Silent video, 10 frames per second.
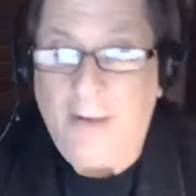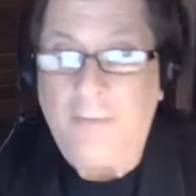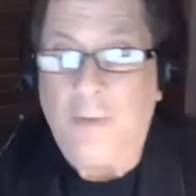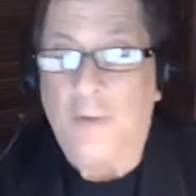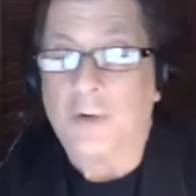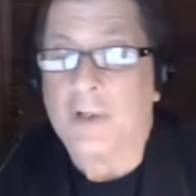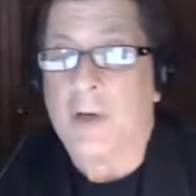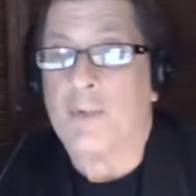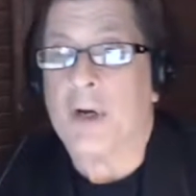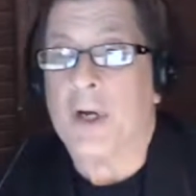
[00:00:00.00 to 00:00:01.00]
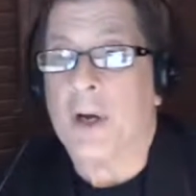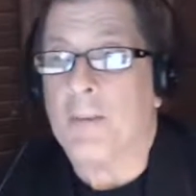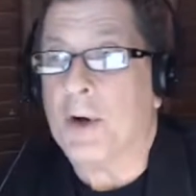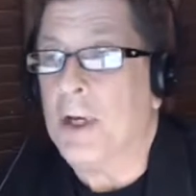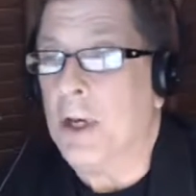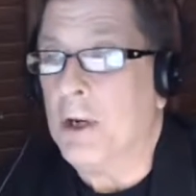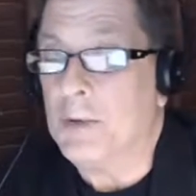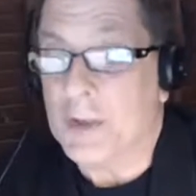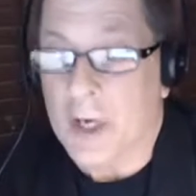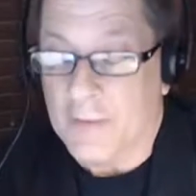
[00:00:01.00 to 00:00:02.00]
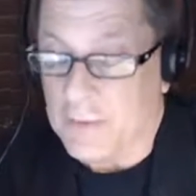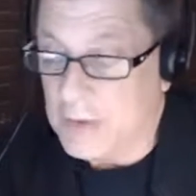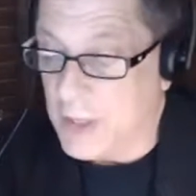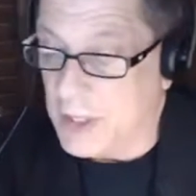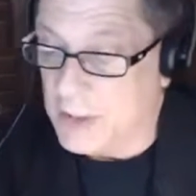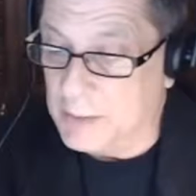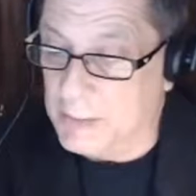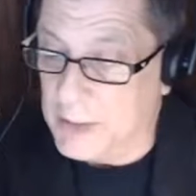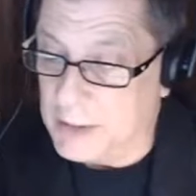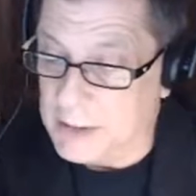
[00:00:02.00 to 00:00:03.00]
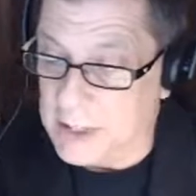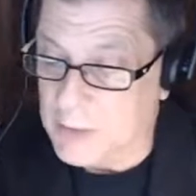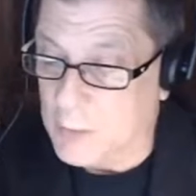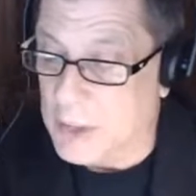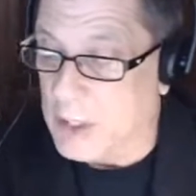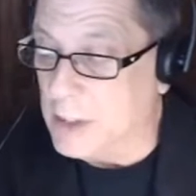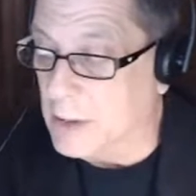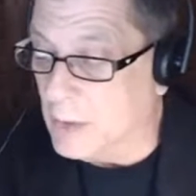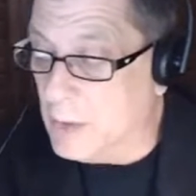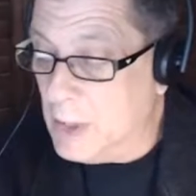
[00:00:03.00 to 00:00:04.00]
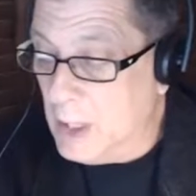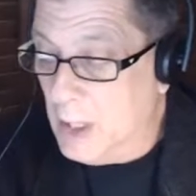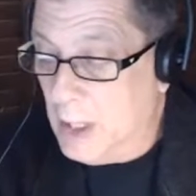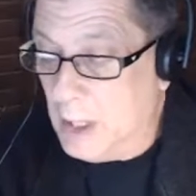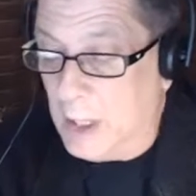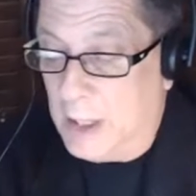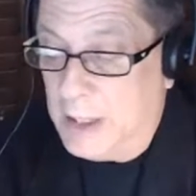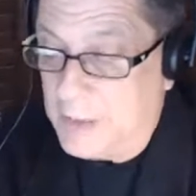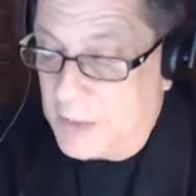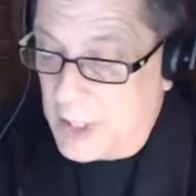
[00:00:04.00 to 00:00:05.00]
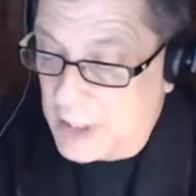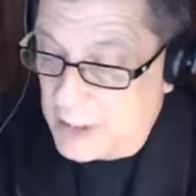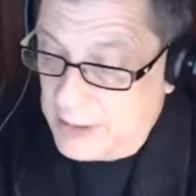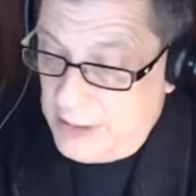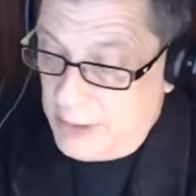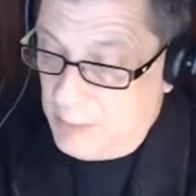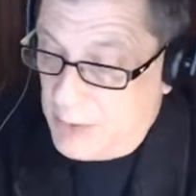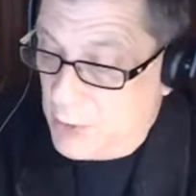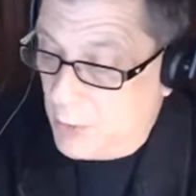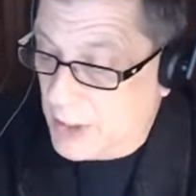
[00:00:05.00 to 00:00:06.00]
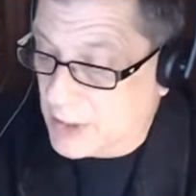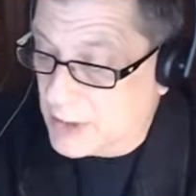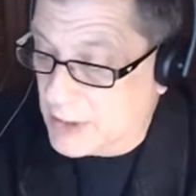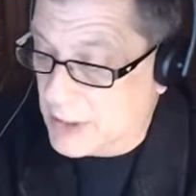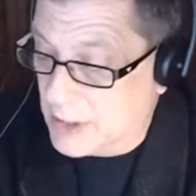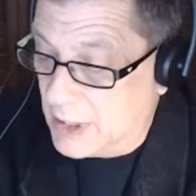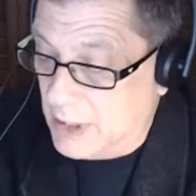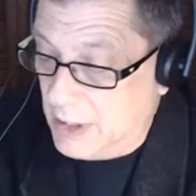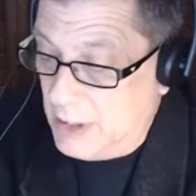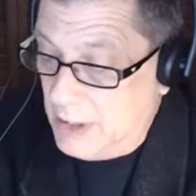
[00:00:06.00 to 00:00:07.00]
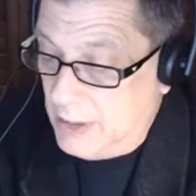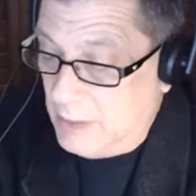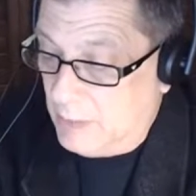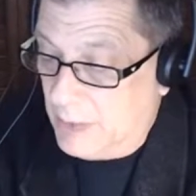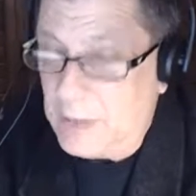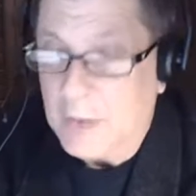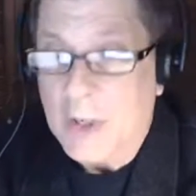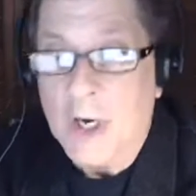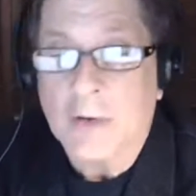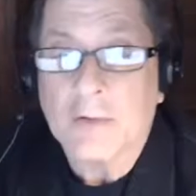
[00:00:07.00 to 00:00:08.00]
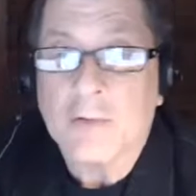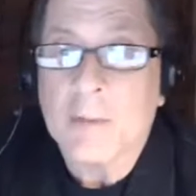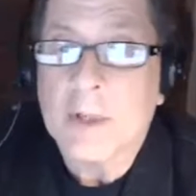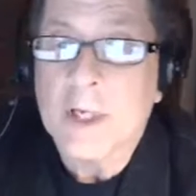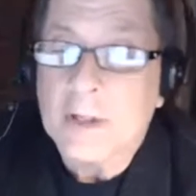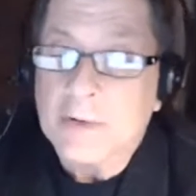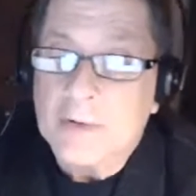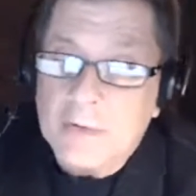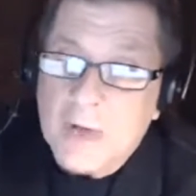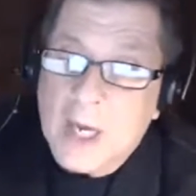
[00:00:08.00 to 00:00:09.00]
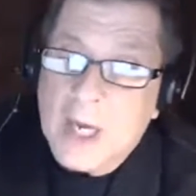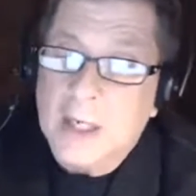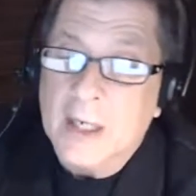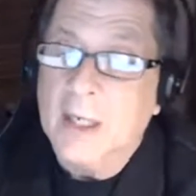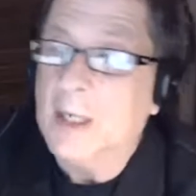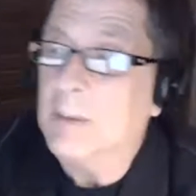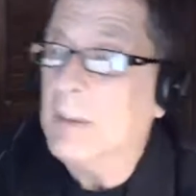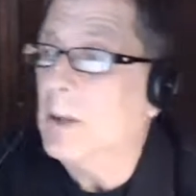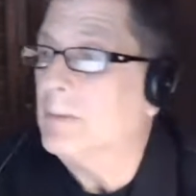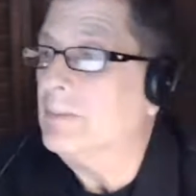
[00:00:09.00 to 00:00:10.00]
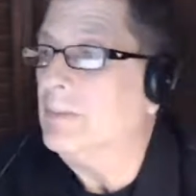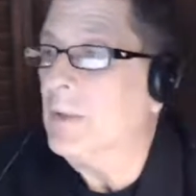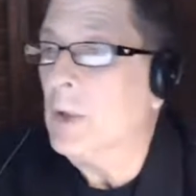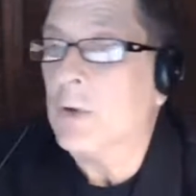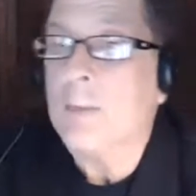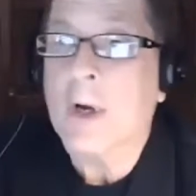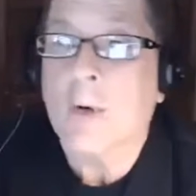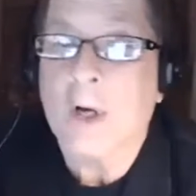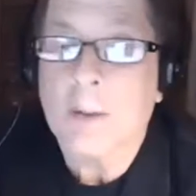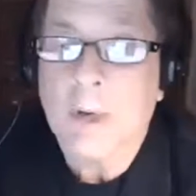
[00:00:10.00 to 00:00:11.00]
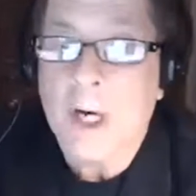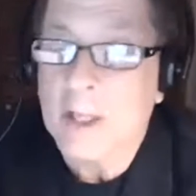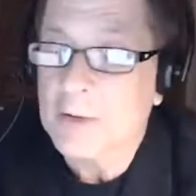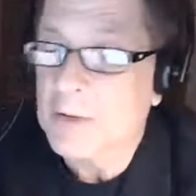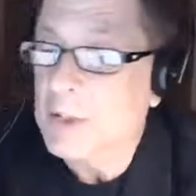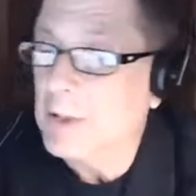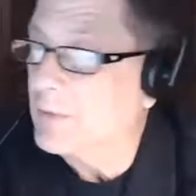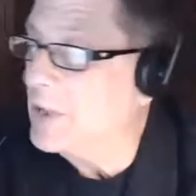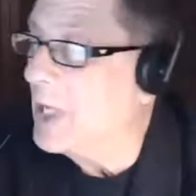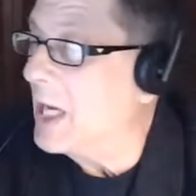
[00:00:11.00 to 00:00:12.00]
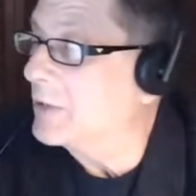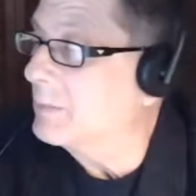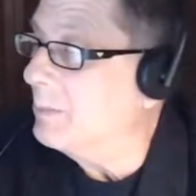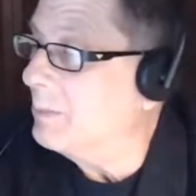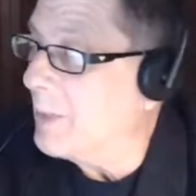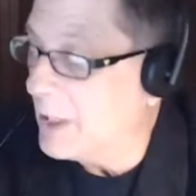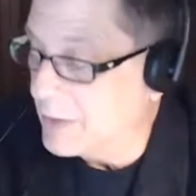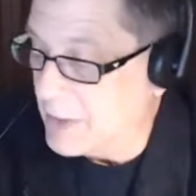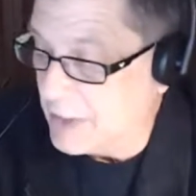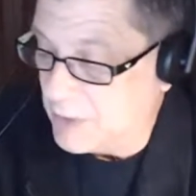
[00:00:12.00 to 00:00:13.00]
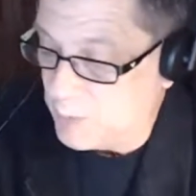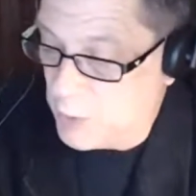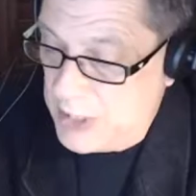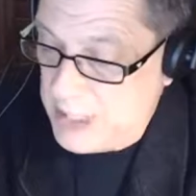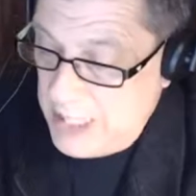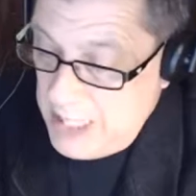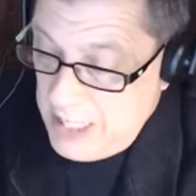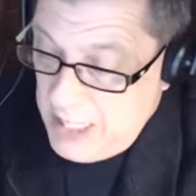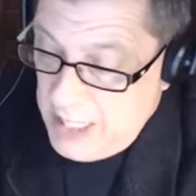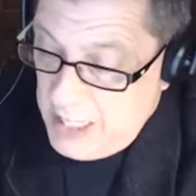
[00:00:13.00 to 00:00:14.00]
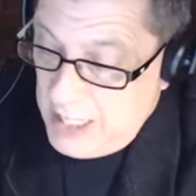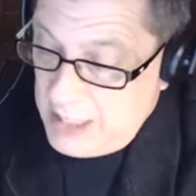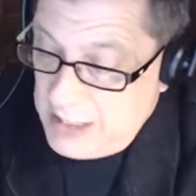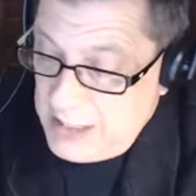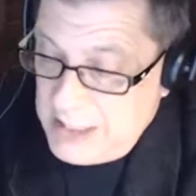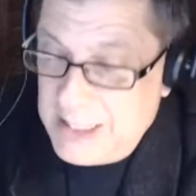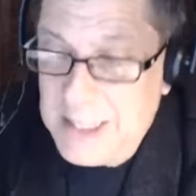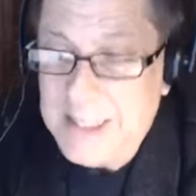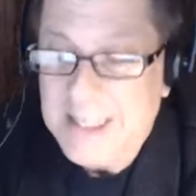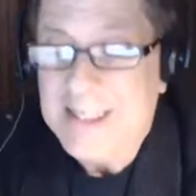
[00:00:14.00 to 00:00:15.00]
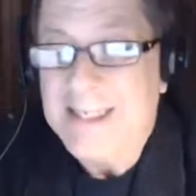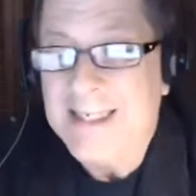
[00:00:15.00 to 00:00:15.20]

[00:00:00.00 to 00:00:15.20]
of course, I bring up our cannabis conversation because that's what I do, saying that it'd be great to see what the congresswoman has to say about her marijuana policy, if she has policy at this point. And he didn't